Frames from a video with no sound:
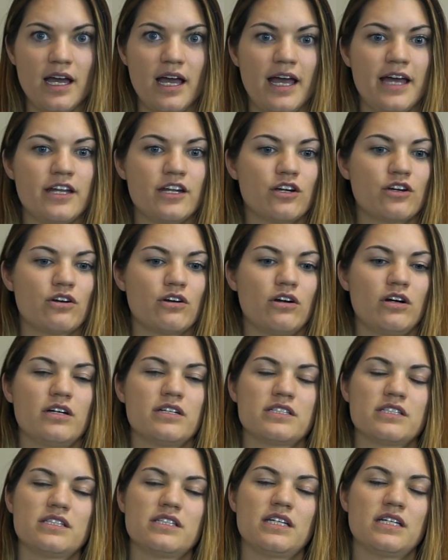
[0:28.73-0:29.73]
and
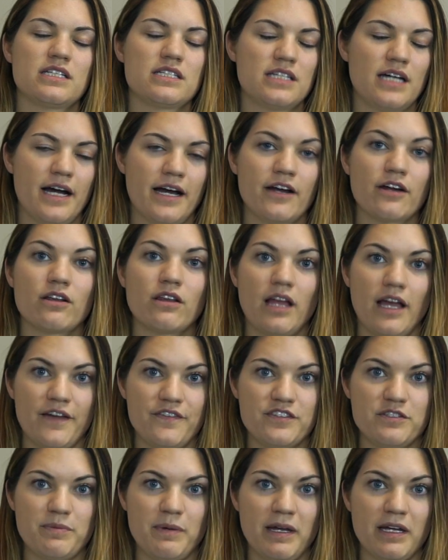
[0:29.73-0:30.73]
across the entire
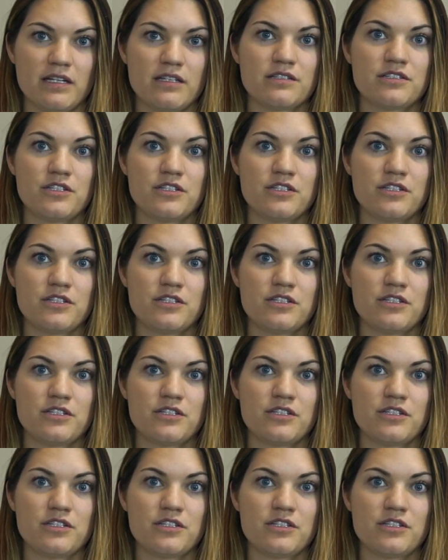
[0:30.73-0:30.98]
lifespan.